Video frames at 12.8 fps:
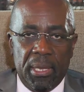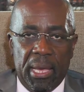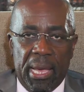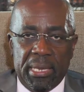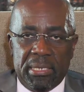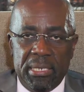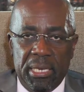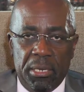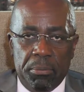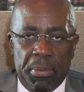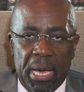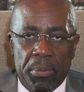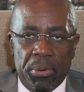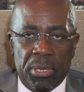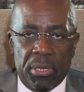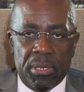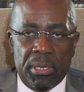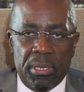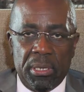Antigua and
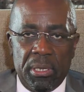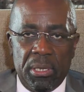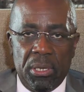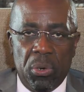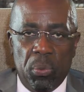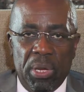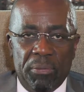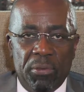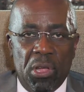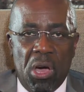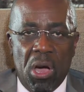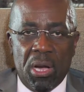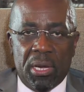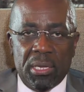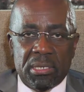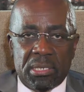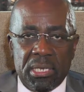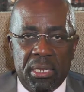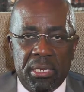Barbuda, we have long
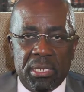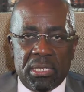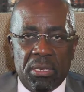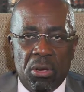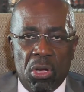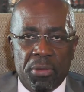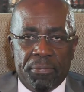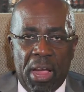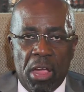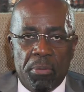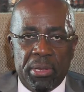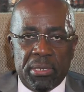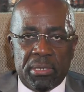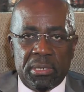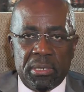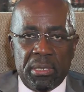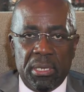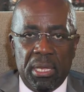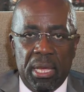considered our environment
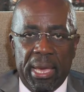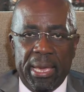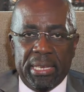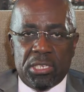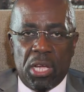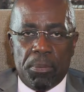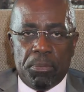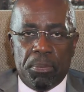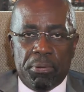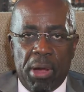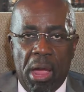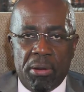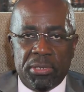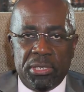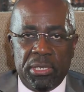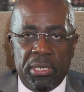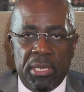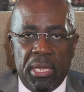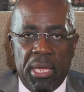a top priority
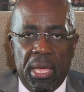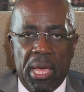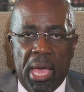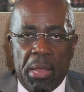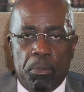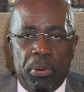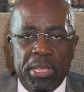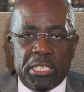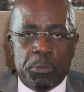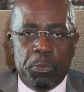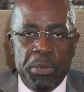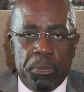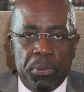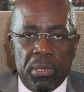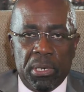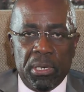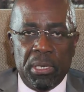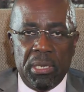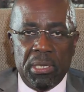and placed people
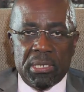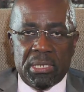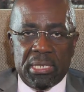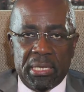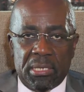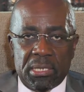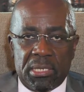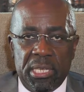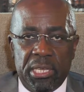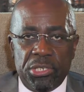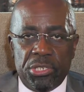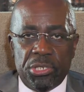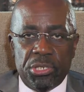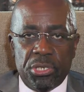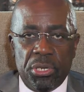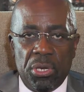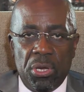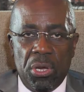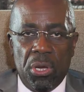center stage.
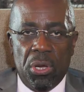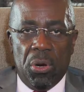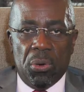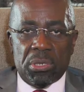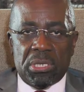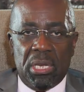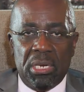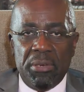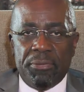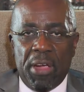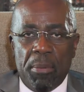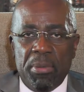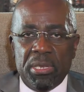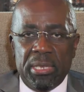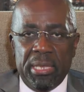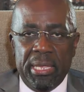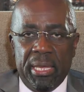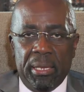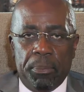Our solid environmental
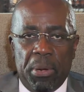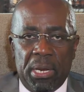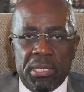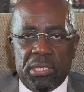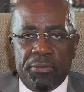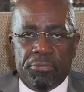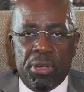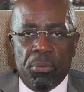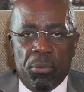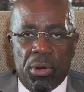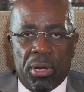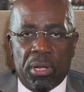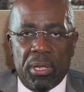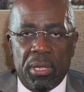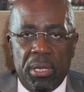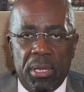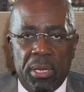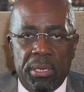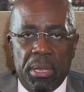legal policy framework
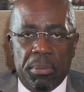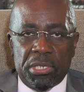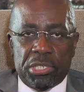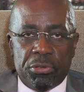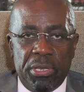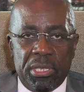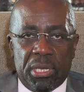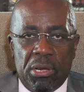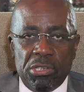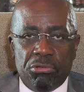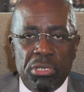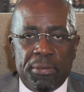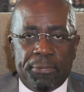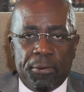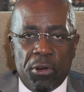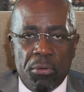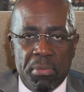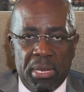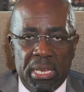demonstrates the country's
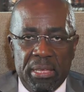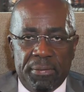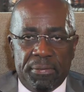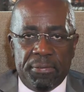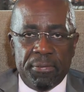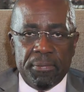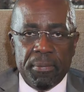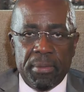firm belief